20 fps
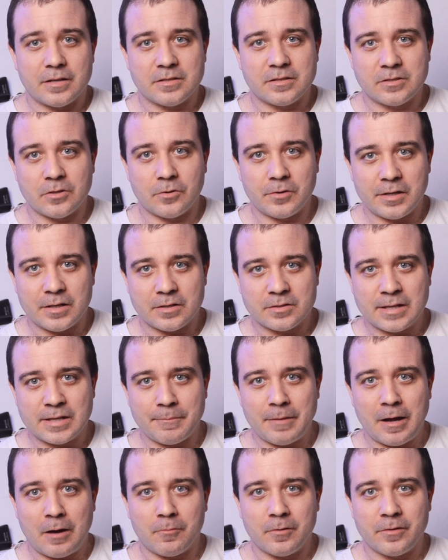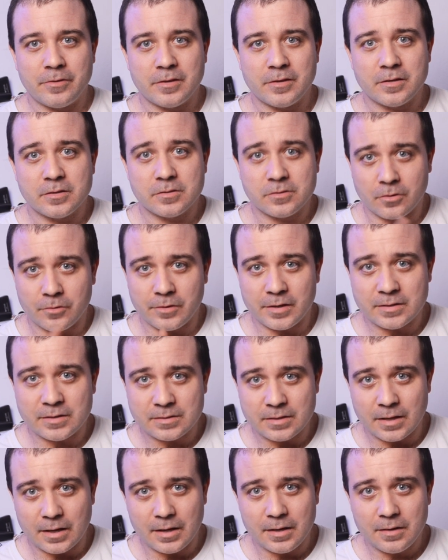that Sony has come out with, so they
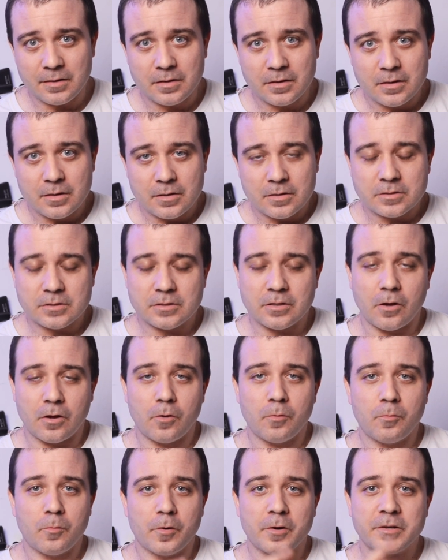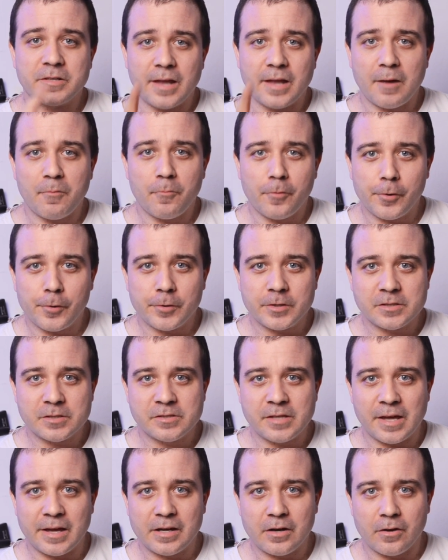say. So today we're going
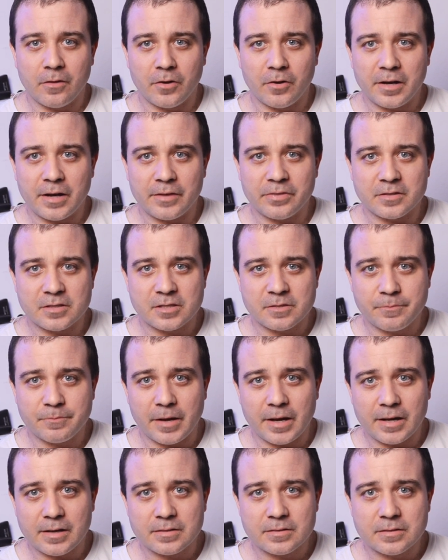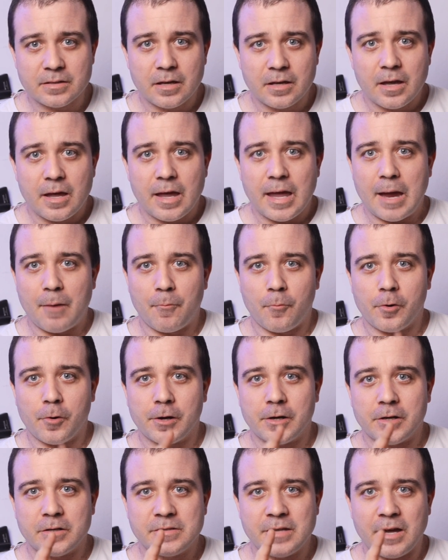to take a look at the specs and
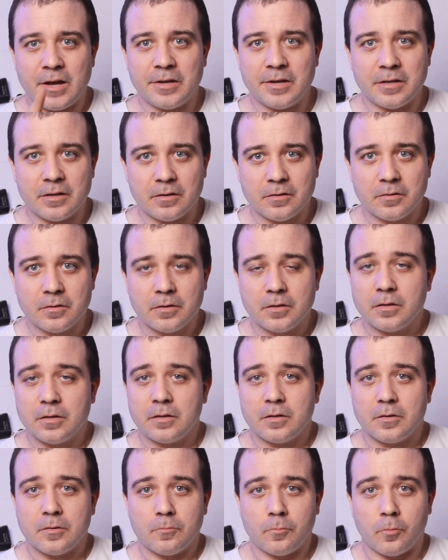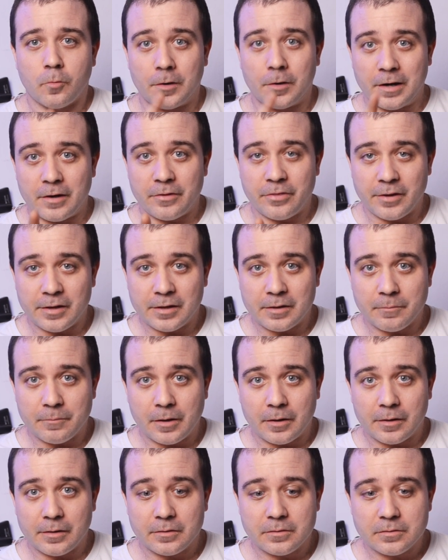we're going to tell you what I think
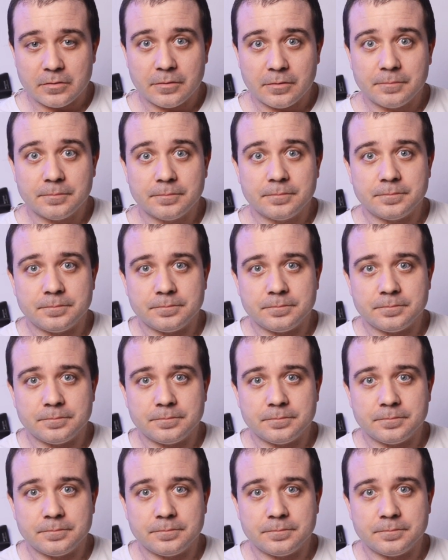about it.